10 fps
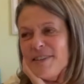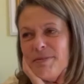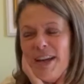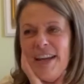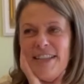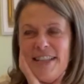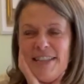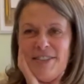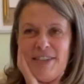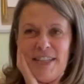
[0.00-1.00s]
But
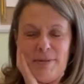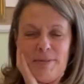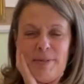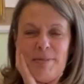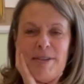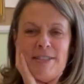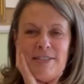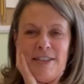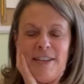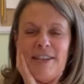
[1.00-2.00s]
I keep them up as
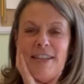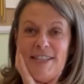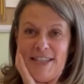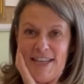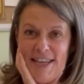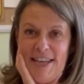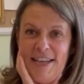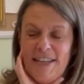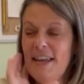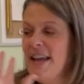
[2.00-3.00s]
long as I
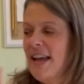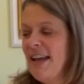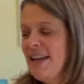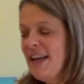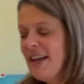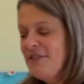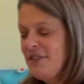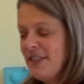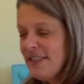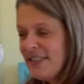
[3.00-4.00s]
can. And I
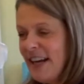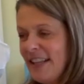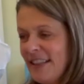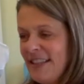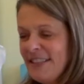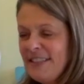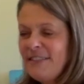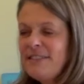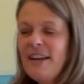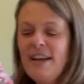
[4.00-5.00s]
just got this
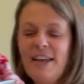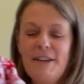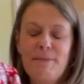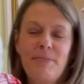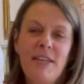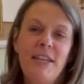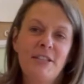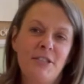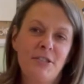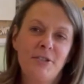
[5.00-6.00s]
little guy. He
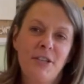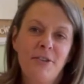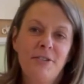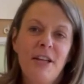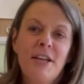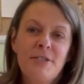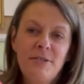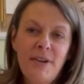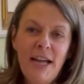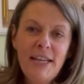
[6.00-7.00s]
is so cute.
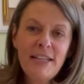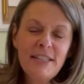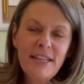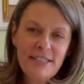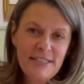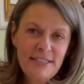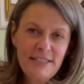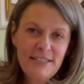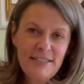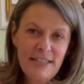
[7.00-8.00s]
So I collect
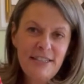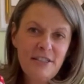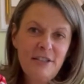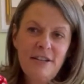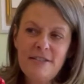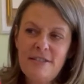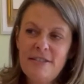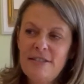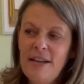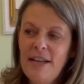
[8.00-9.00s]
Santa
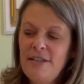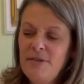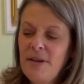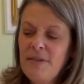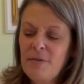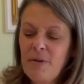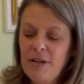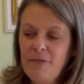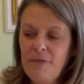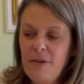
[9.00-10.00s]
Clauses. I do have
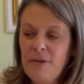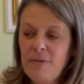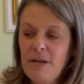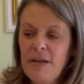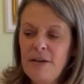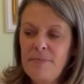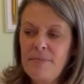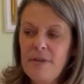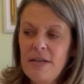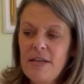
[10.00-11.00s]
quite a few.
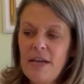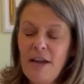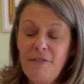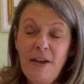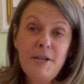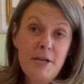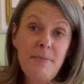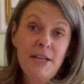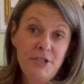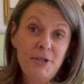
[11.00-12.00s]
I found him
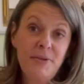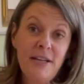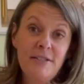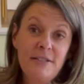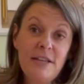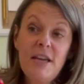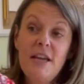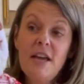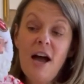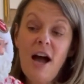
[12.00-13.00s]
at Joann's.
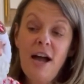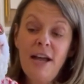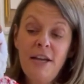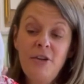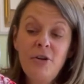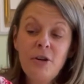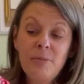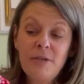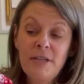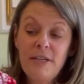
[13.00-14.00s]
I
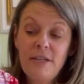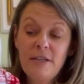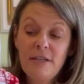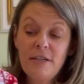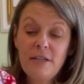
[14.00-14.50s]
normally